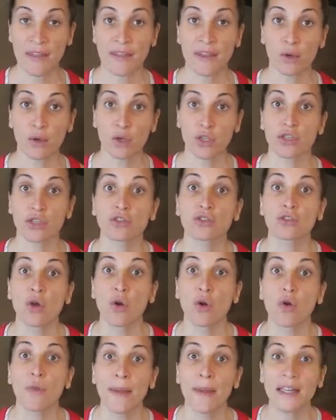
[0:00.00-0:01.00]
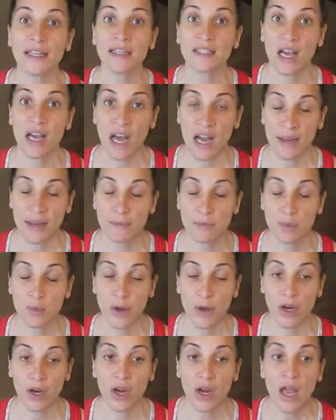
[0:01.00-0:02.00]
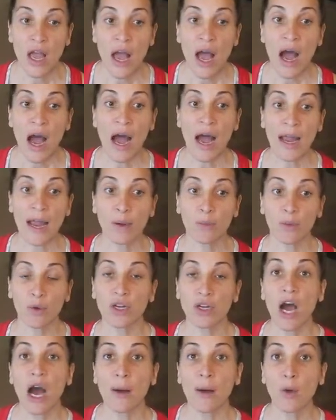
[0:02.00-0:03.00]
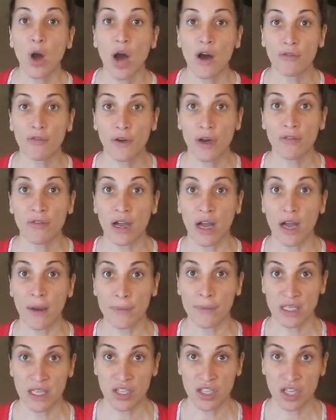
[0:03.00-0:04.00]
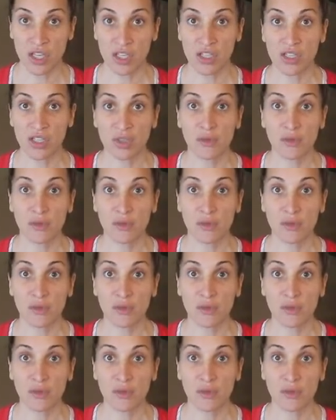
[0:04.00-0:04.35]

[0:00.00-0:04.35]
And there were so many times where I would come off of a competition.